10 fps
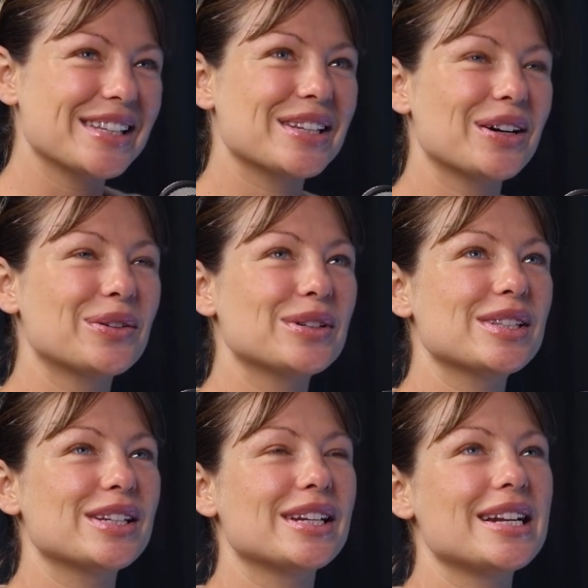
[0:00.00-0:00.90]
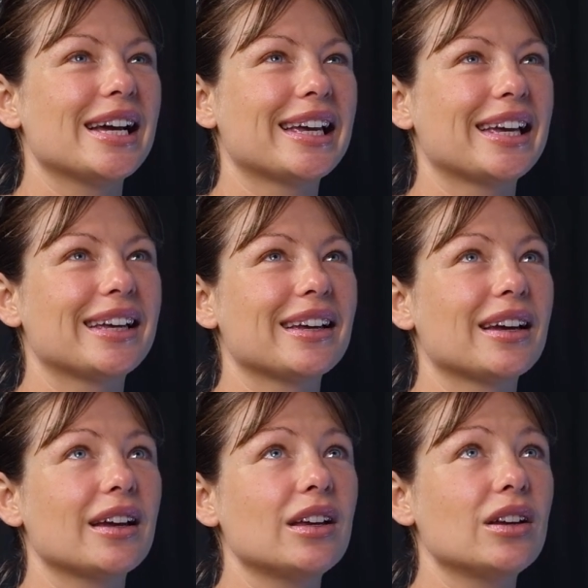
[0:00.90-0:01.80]
So it wasn't like,
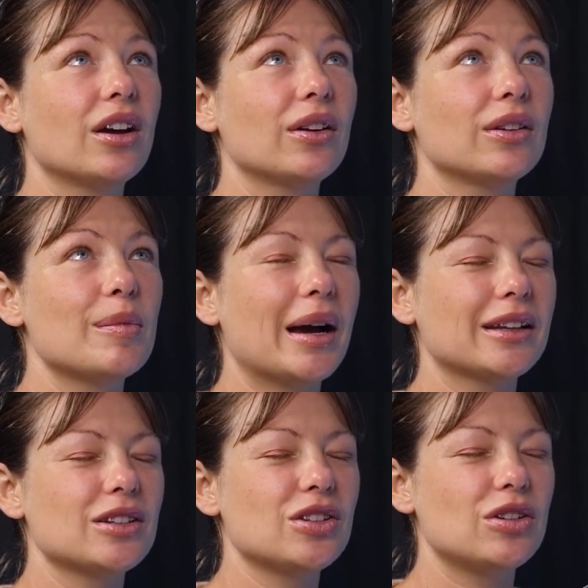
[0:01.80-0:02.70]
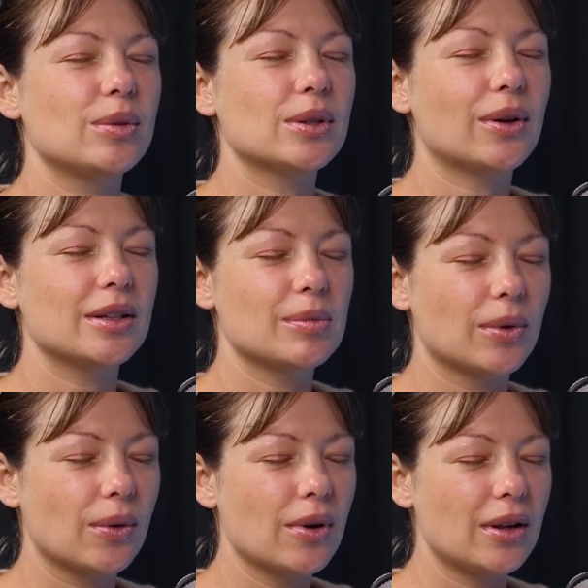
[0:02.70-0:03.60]
you know, the magnitude was quite
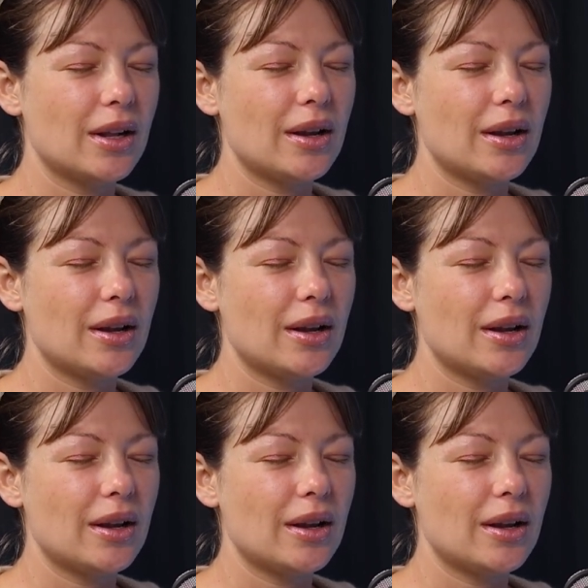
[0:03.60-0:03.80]
small.